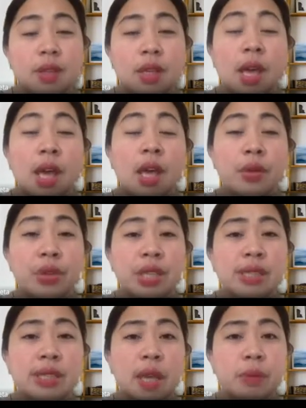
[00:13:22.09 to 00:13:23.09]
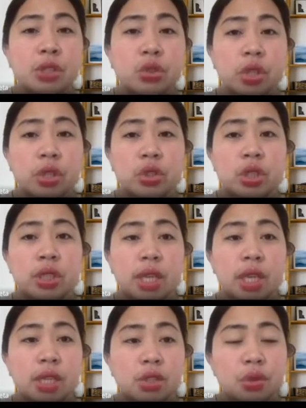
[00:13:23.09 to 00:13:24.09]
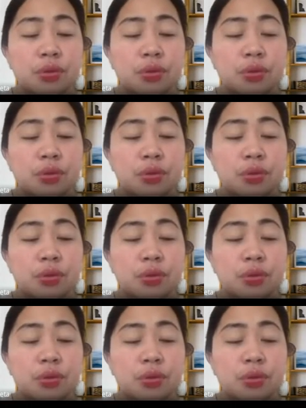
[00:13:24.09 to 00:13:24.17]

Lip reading: This semi-structured interview,